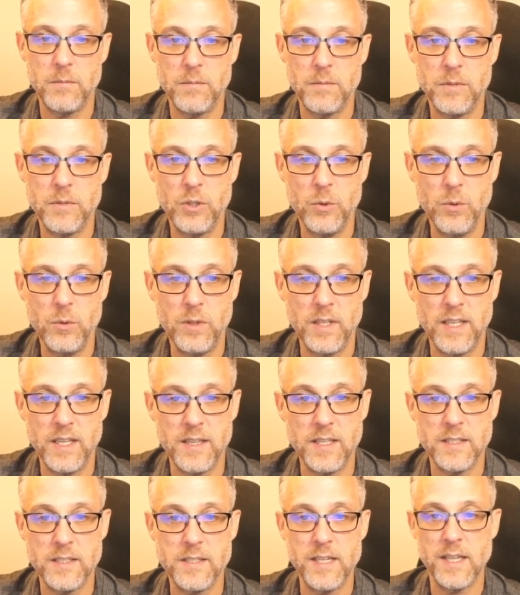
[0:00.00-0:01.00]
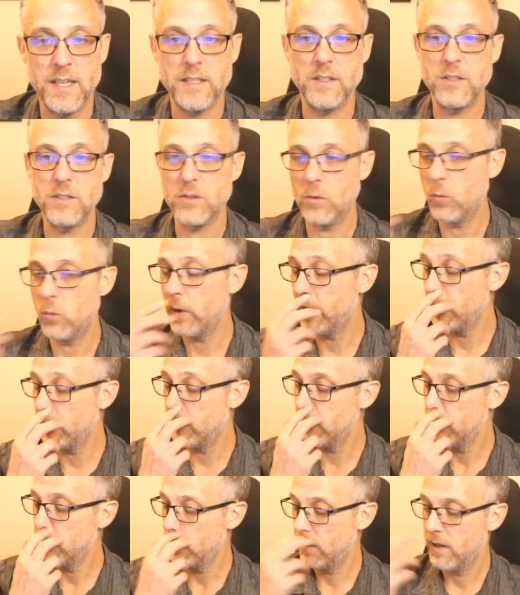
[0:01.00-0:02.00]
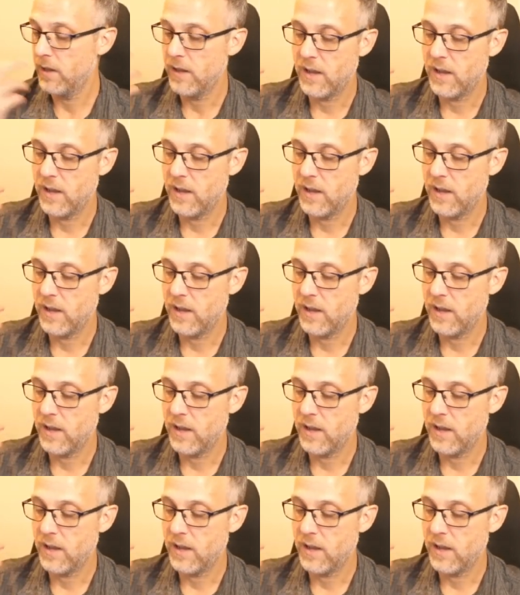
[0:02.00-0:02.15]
tool in this sense, where,